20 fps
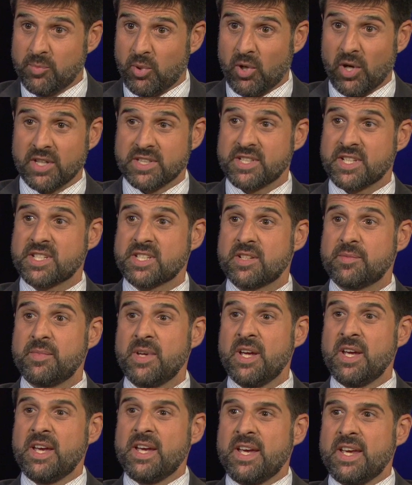Park System
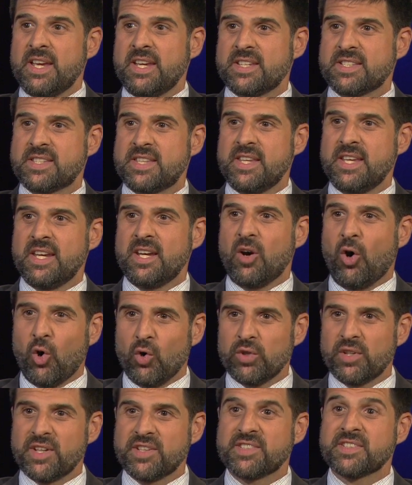is the
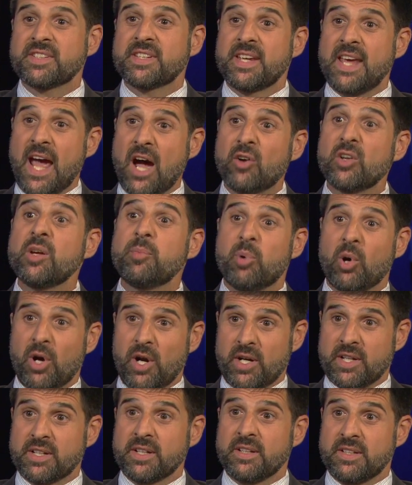oldest county
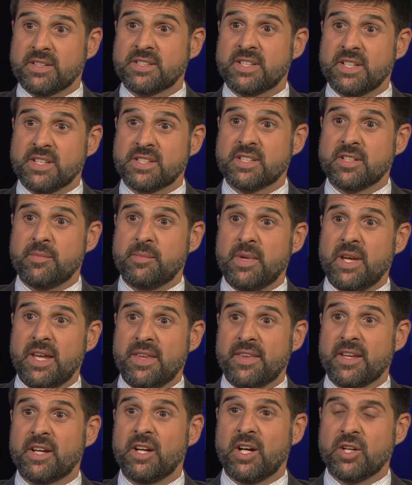park system
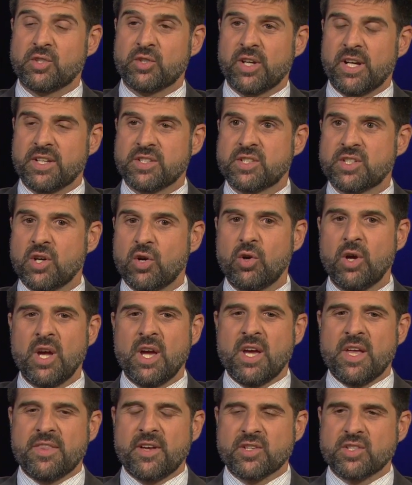in the country. And so
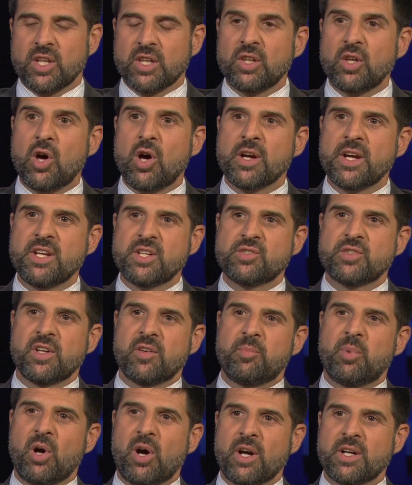there's a long history
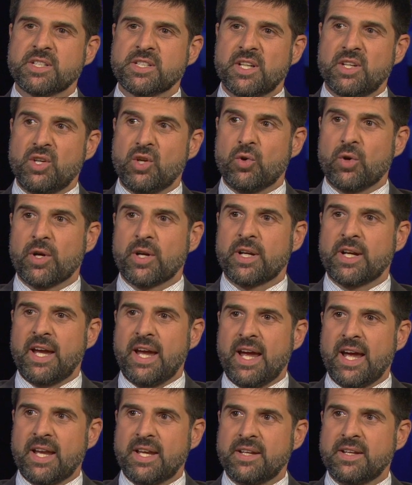of parks in Newark.
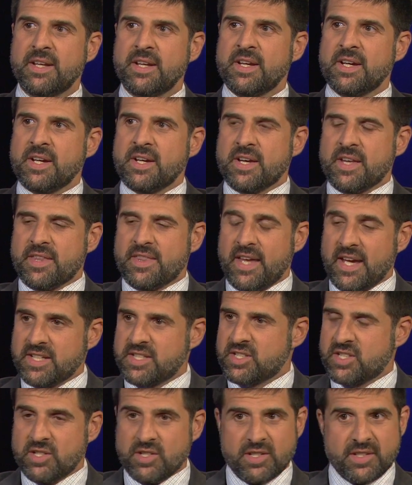And
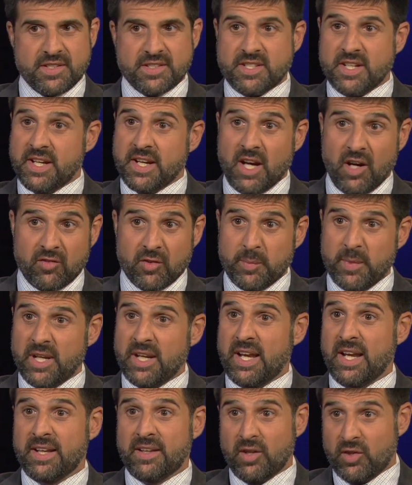thanks to the city
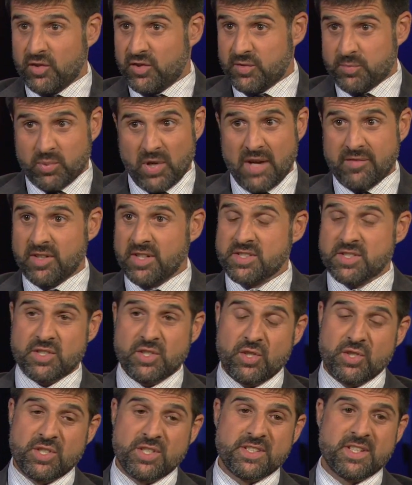government and those private
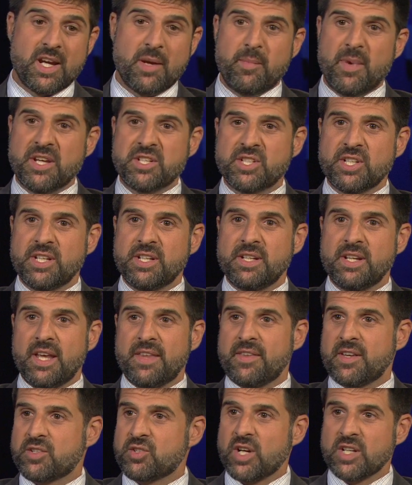institutions that I mentioned
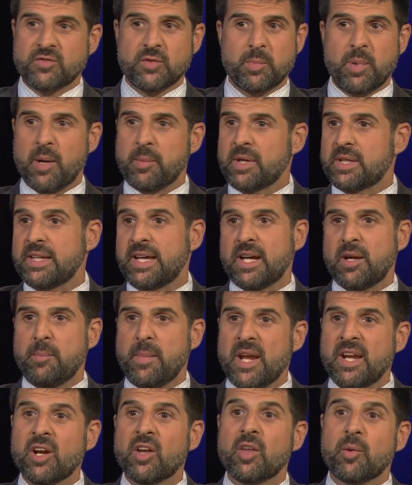and the Trust for Public Land and
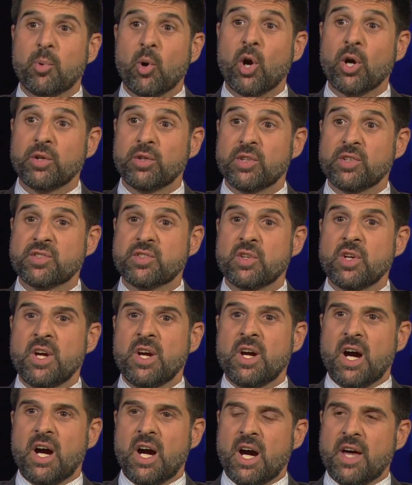many other partners,
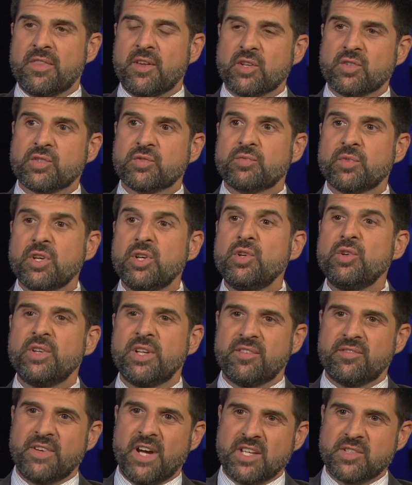there's renewed
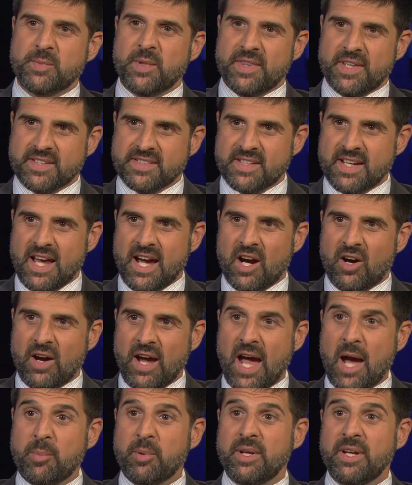investment that's now
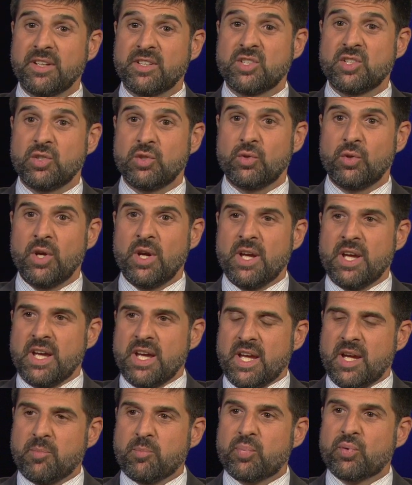happening to
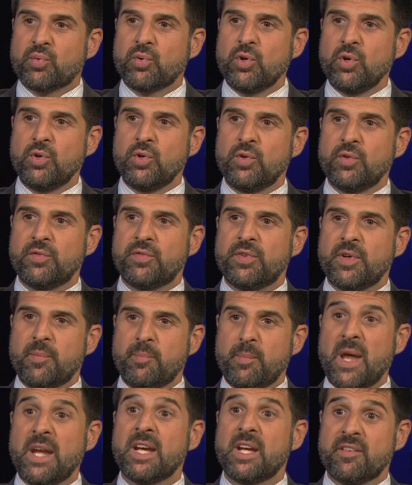improve
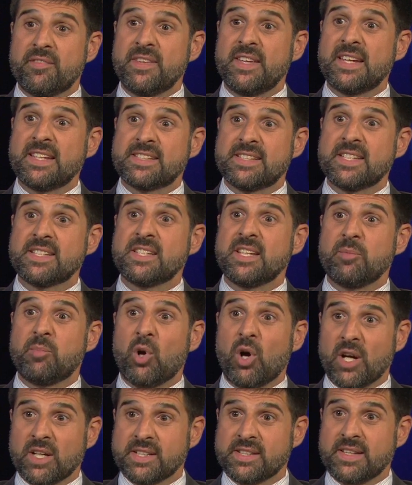many of the existing
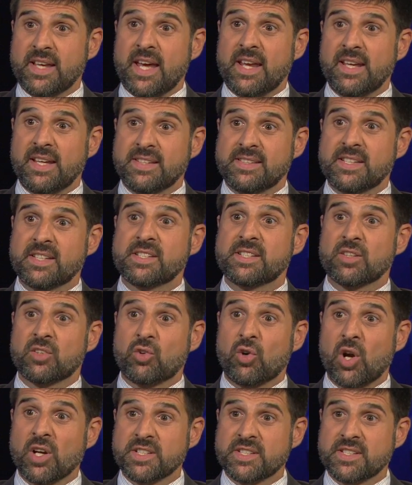parks that exist
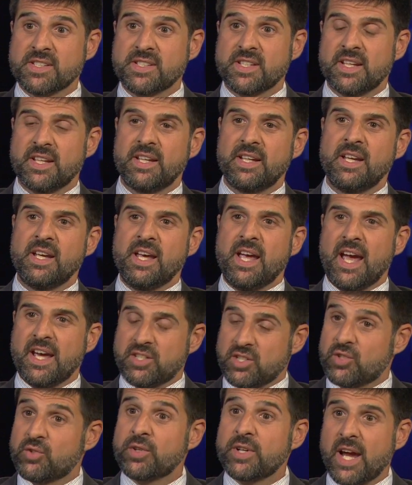across the city and
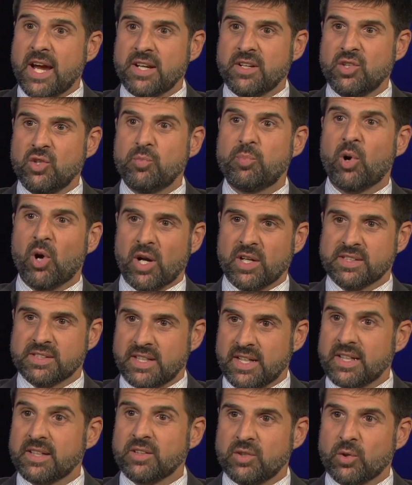to create new parks
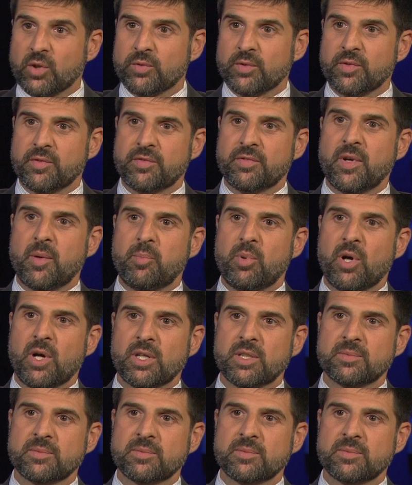like Newark Riverfront Park.